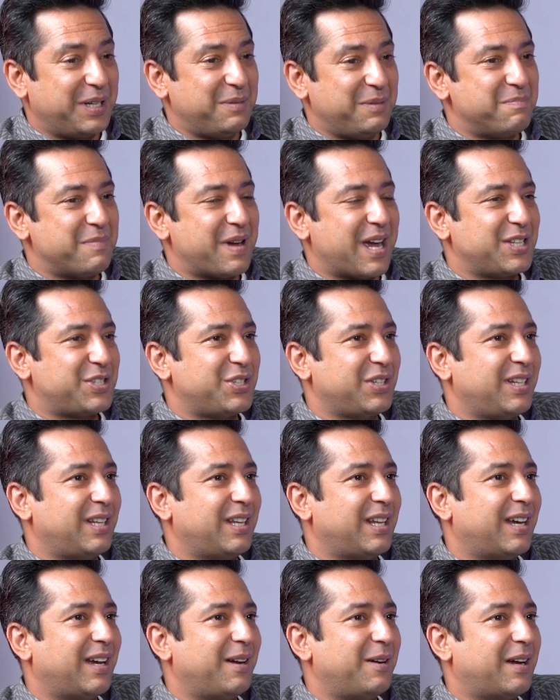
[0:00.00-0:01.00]

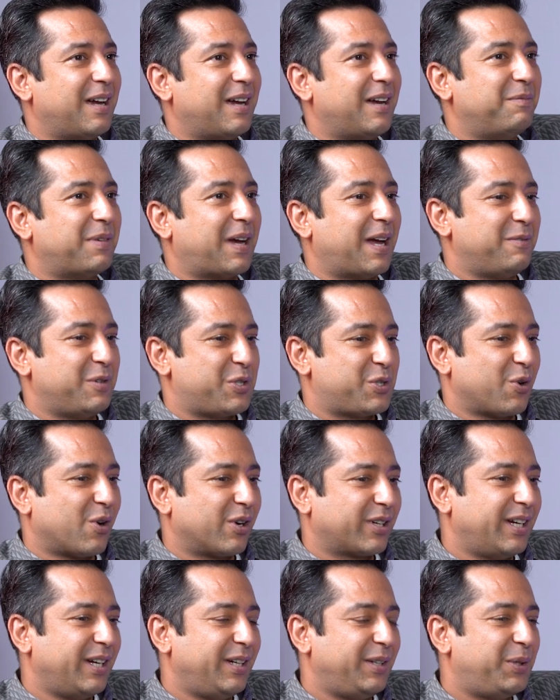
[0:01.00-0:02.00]
imagine I was
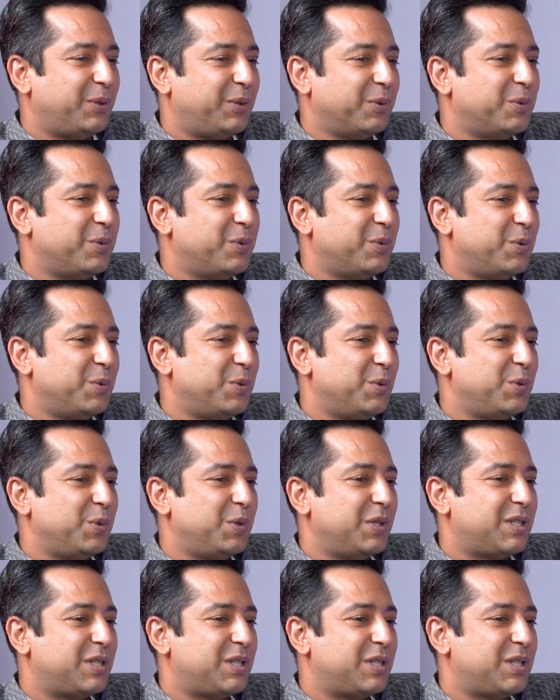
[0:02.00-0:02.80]
talking to